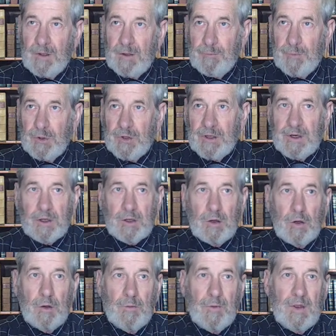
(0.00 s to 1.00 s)

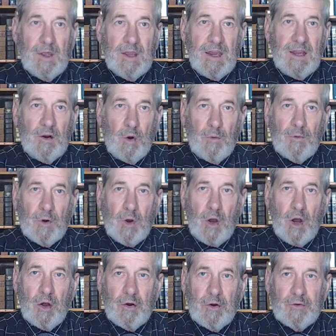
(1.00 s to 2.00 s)
political. And over
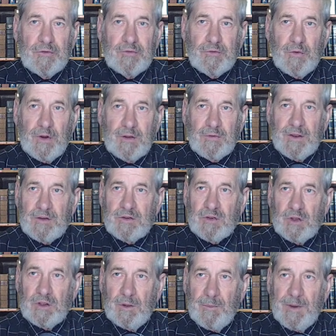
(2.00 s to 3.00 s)
all her strength they
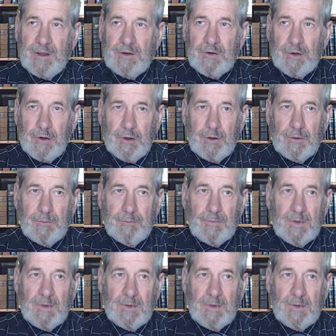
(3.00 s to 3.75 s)
shall lament her,